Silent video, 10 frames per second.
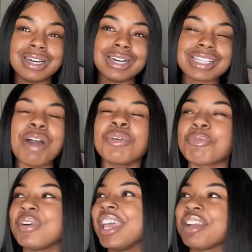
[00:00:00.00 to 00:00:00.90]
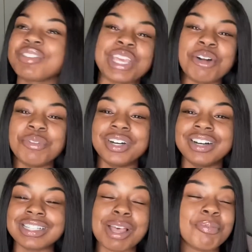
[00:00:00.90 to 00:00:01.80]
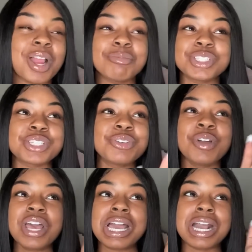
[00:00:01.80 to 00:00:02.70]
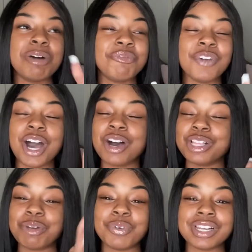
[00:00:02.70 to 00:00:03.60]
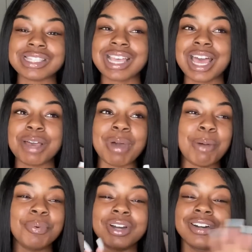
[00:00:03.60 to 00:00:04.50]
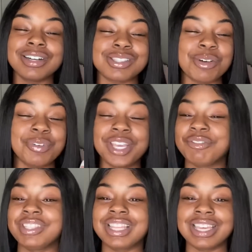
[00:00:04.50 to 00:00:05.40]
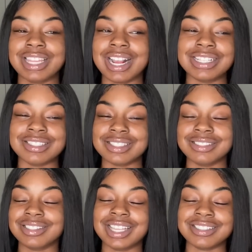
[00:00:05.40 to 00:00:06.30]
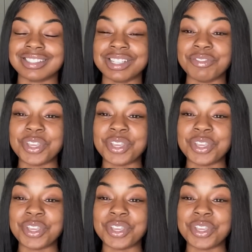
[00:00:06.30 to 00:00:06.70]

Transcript: I want to put everything on with Uggs. I promise you, come fall and winter time, I put Uggs on with everything. Like I just love it.